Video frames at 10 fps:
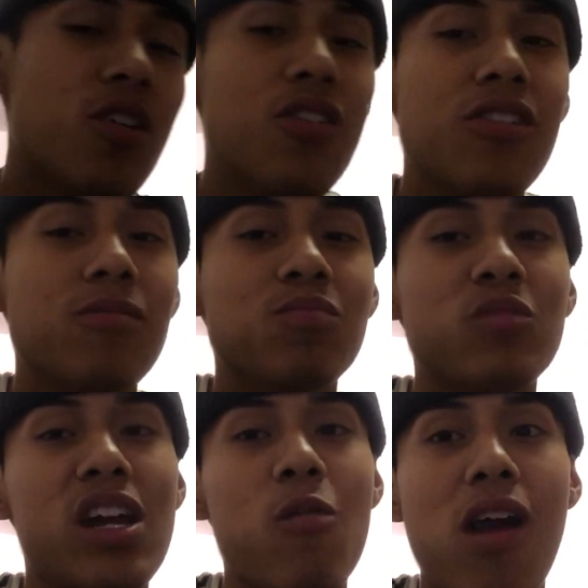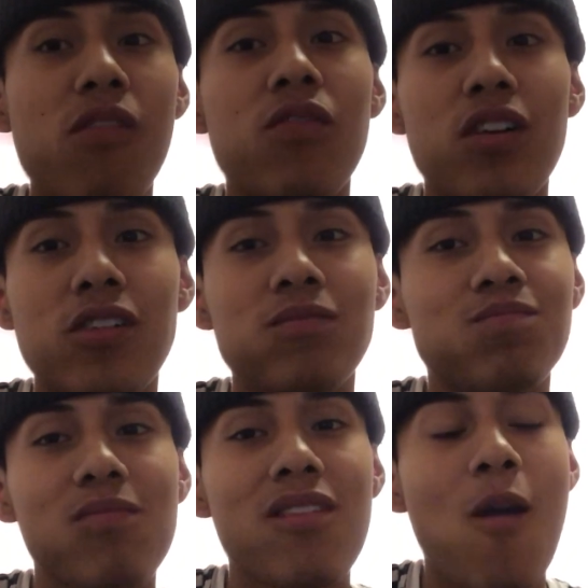hurt. Like when I fell,
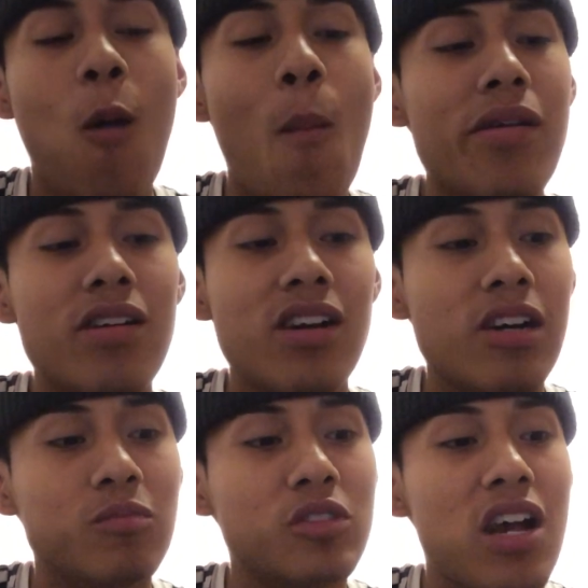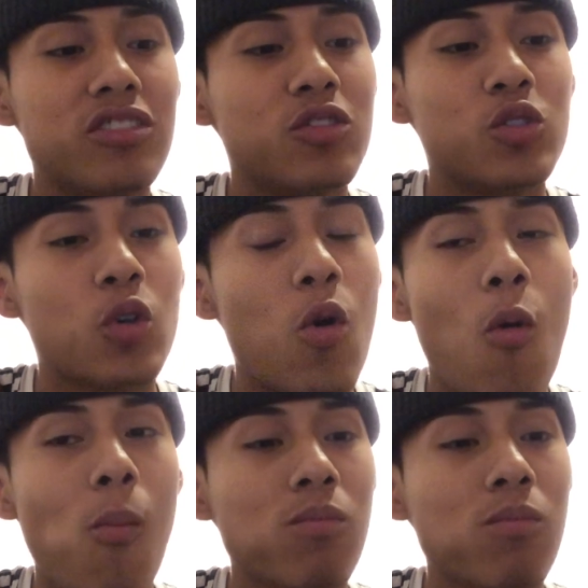oh my god, you guys don't